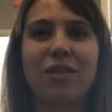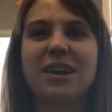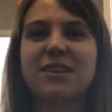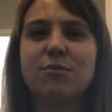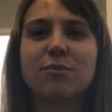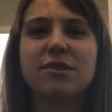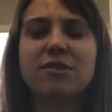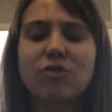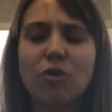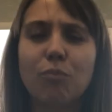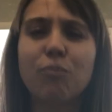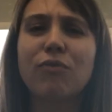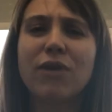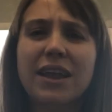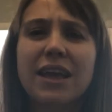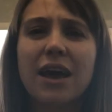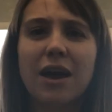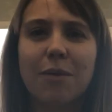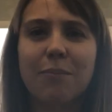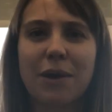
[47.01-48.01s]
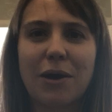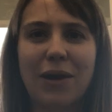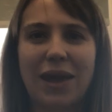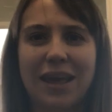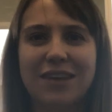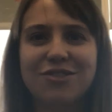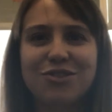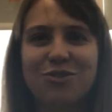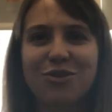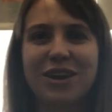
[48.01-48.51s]
That's what's so brilliant about
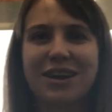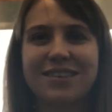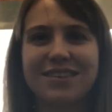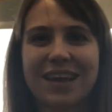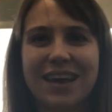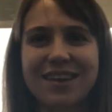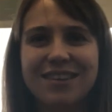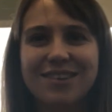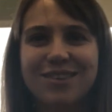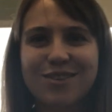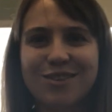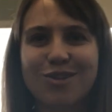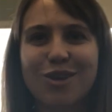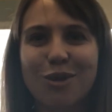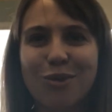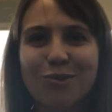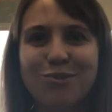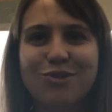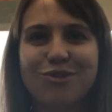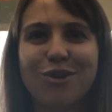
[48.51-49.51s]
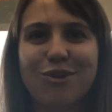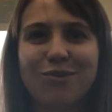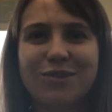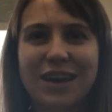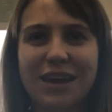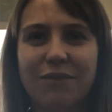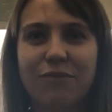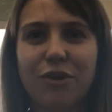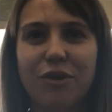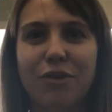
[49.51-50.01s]
history, is that it's so
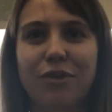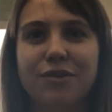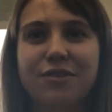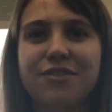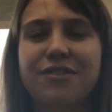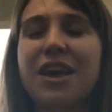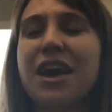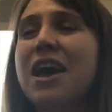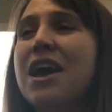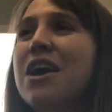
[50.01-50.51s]
diverse.